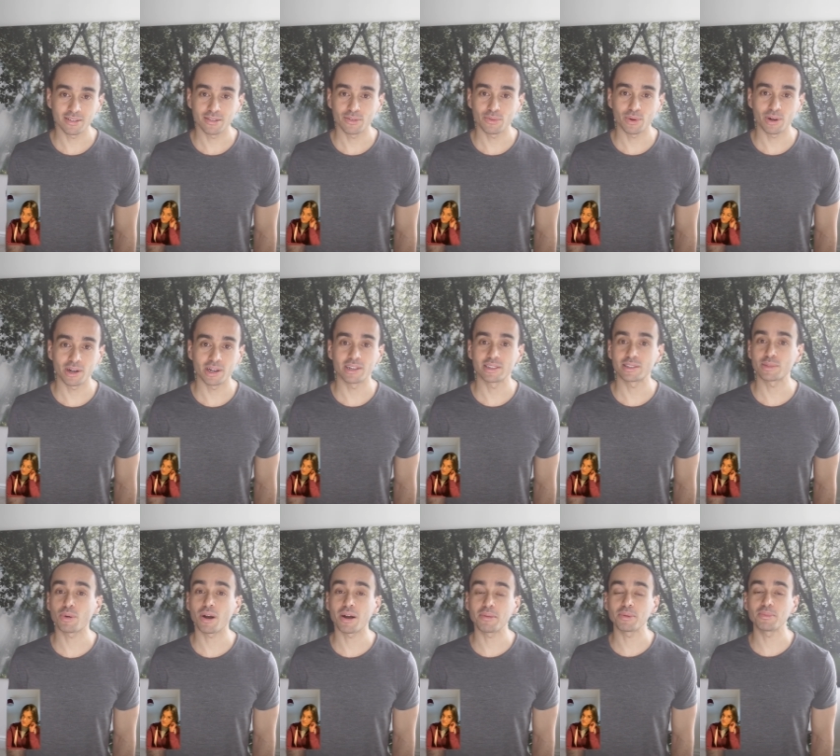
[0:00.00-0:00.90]
where it's
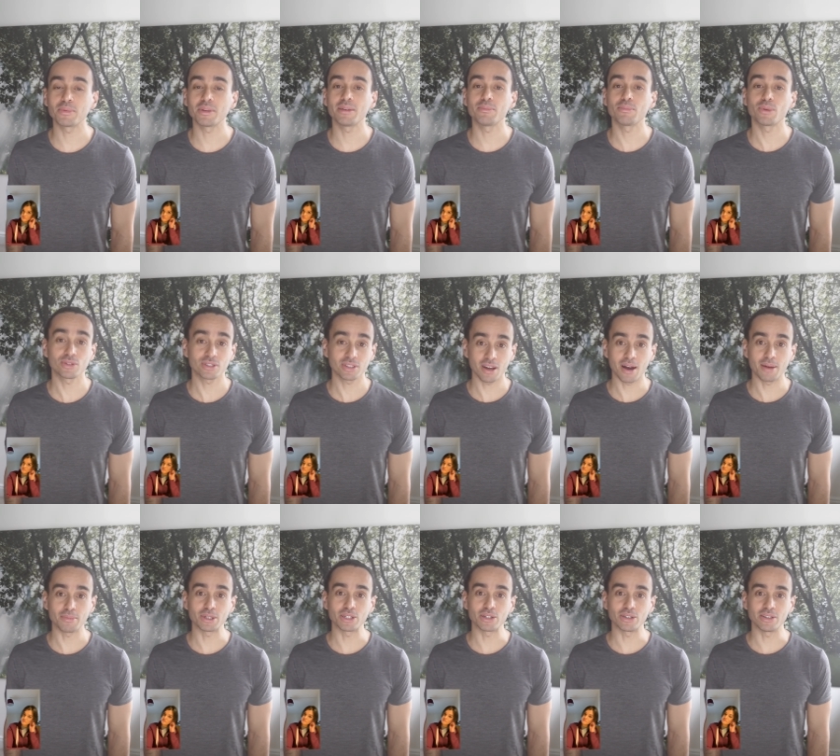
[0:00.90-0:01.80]
probably most
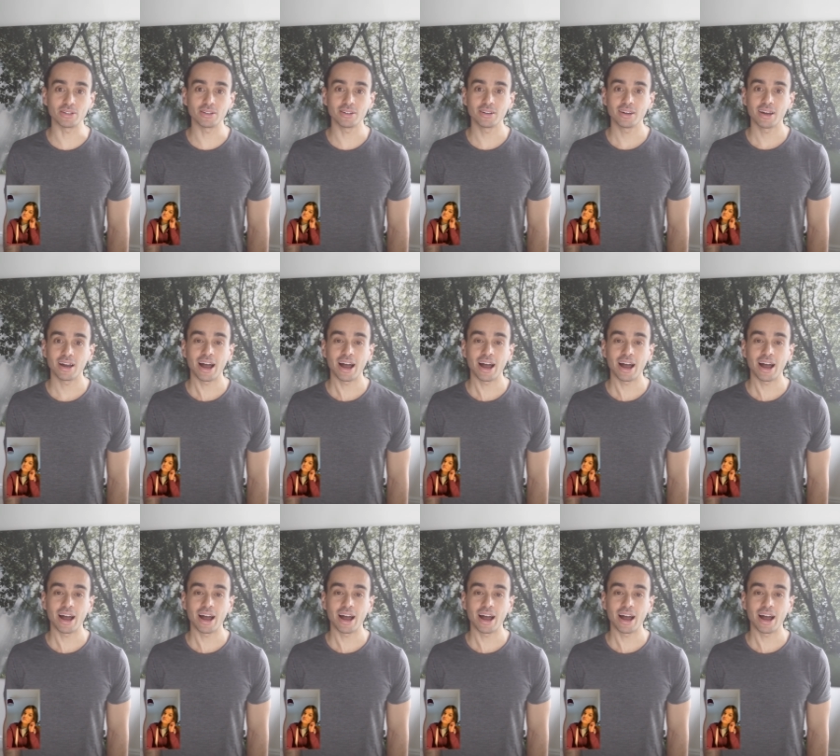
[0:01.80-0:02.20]
comical,